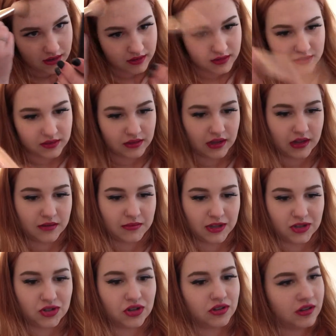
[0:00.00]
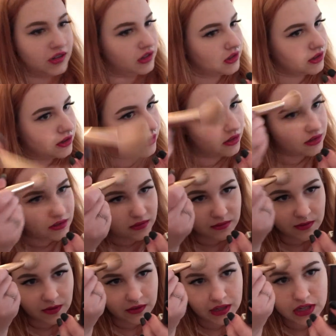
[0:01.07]
This will kind of make sure that your
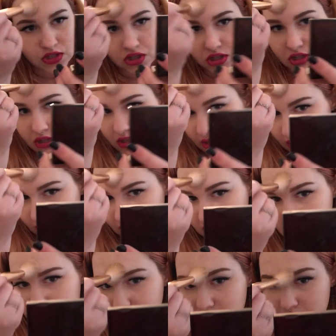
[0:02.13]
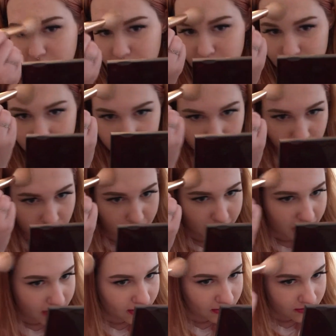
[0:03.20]
foundation and concealer doesn't rub
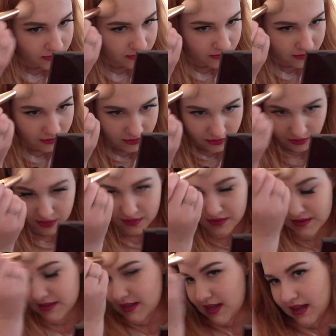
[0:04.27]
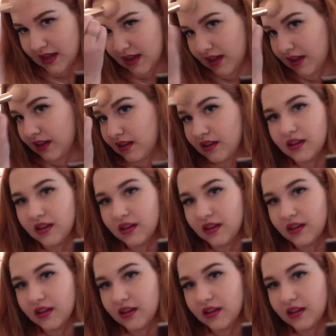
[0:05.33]
off throughout the day.